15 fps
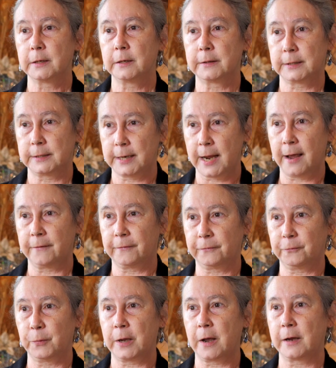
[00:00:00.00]
the
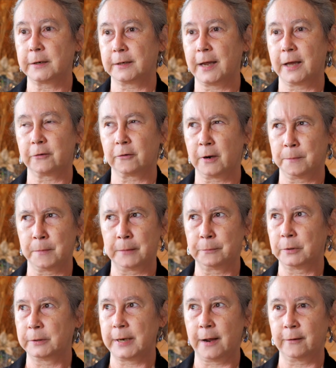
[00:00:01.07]
staff, we got together, I
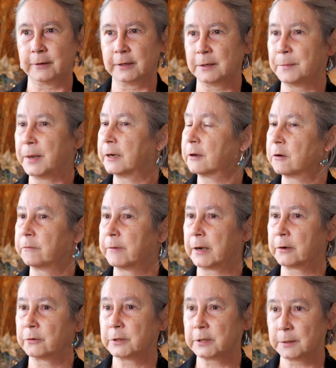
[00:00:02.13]
remember, down in the medical
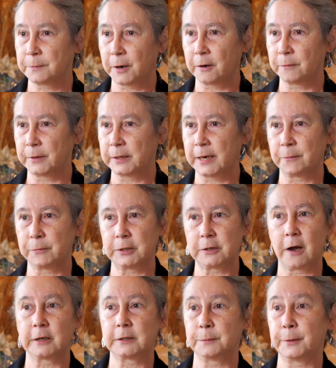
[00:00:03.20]
records department, and we
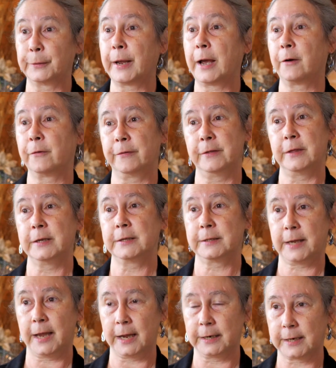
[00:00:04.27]
talked about how this
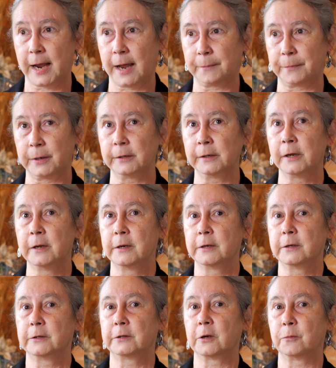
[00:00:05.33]
can't happen.
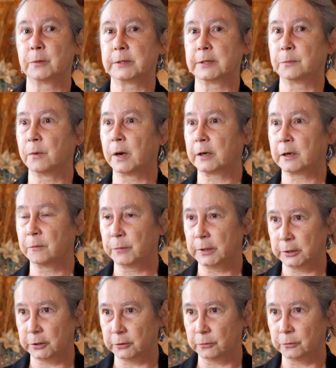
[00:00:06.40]
So we said, what can we
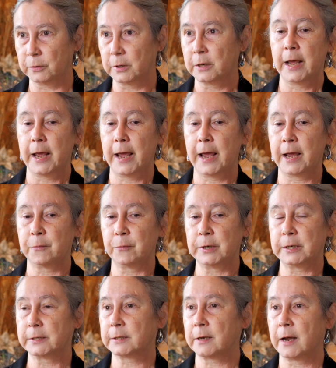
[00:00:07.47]
do? And we
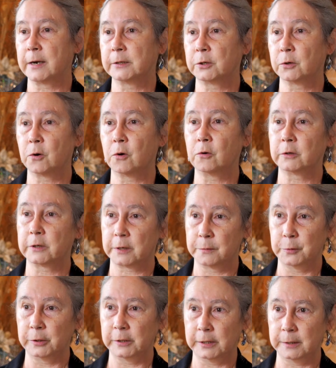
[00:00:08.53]
decided to hold a
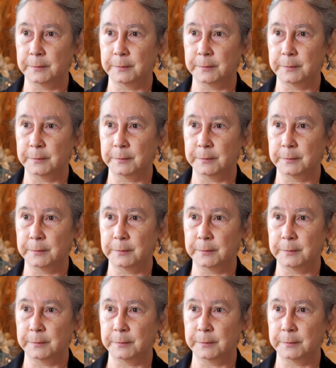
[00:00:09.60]
community